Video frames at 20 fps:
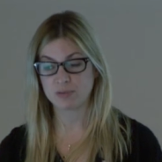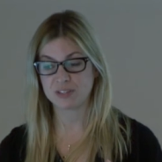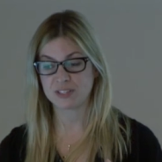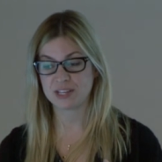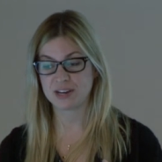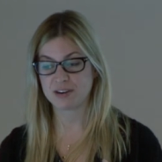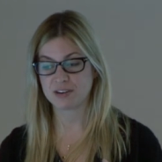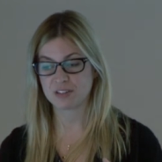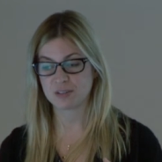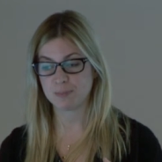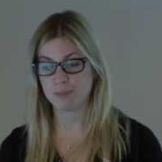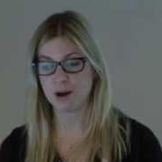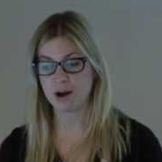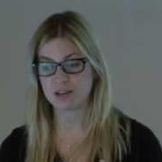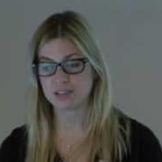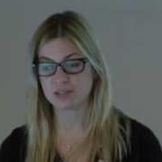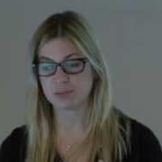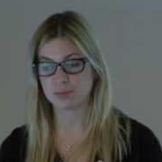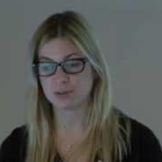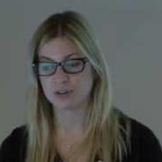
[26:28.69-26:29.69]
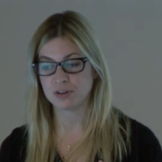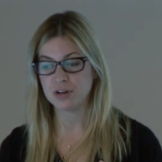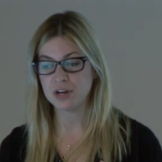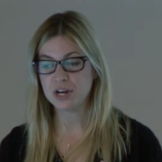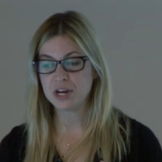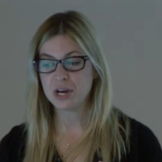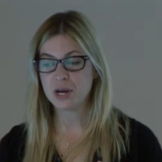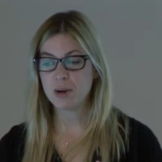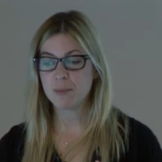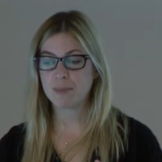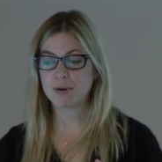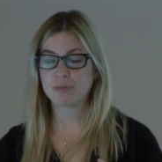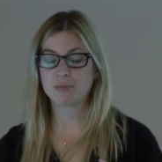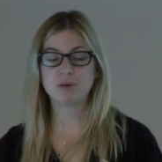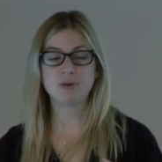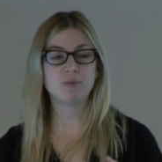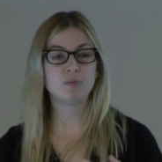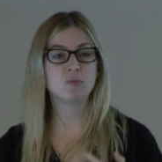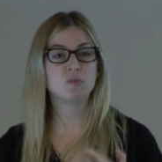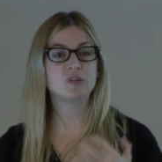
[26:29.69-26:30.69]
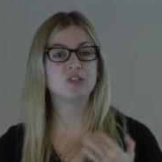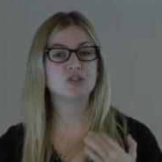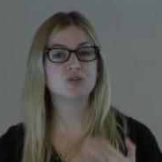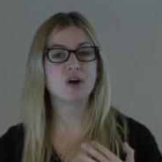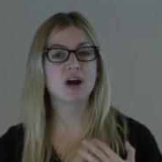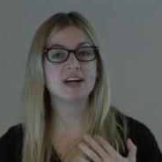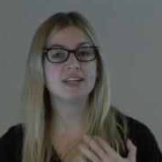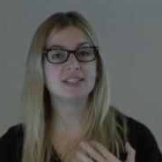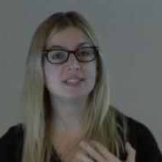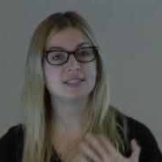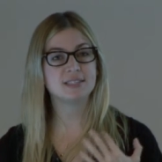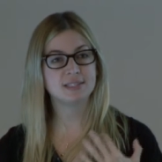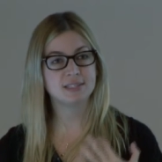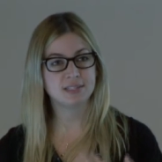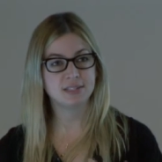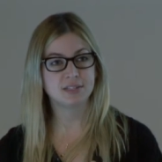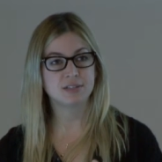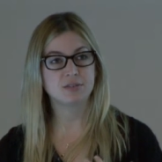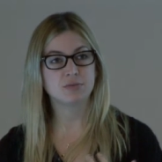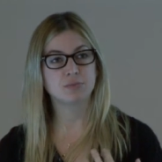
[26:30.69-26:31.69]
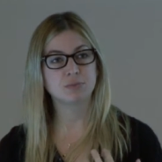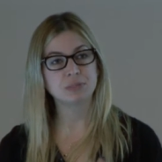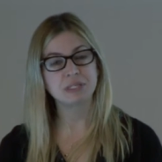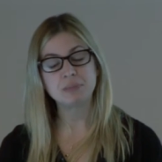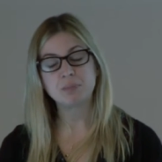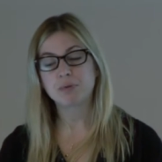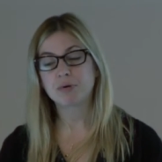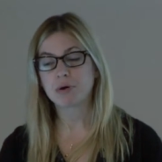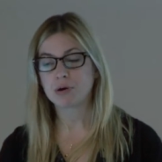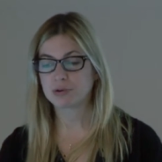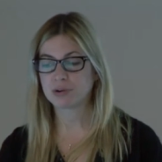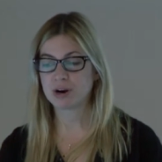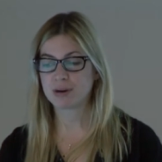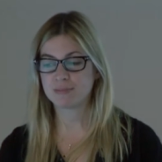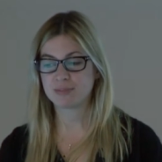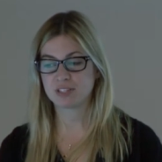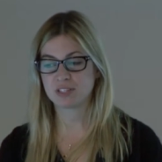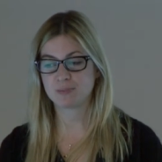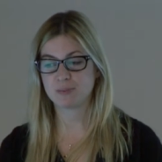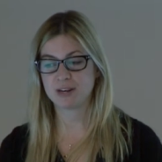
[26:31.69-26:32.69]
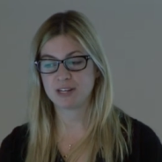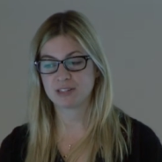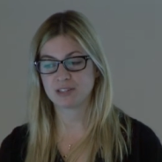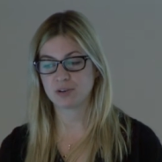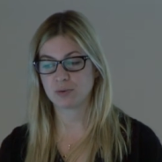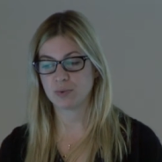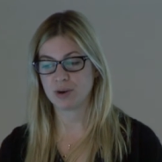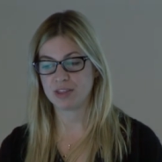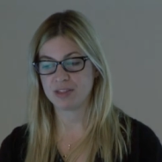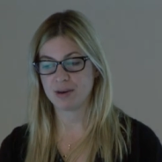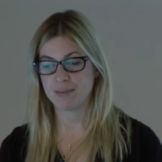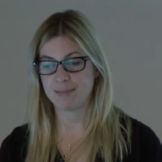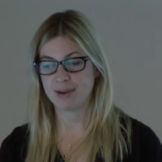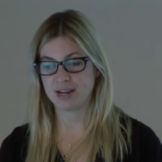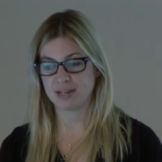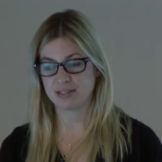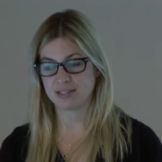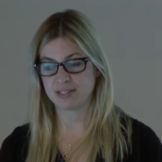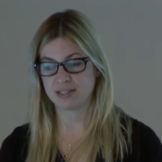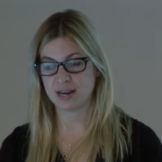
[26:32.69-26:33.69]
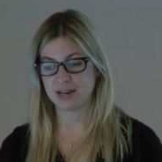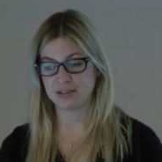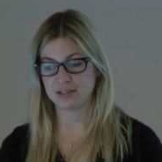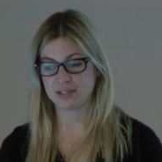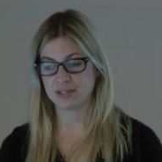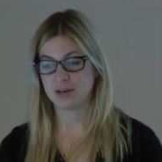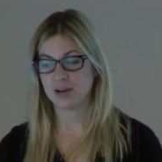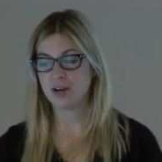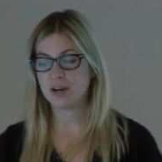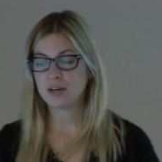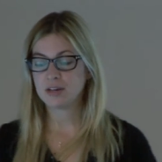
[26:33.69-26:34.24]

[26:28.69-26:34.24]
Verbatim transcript: was there as possible, but we, we tried to still reprogram the space in a way that made sense.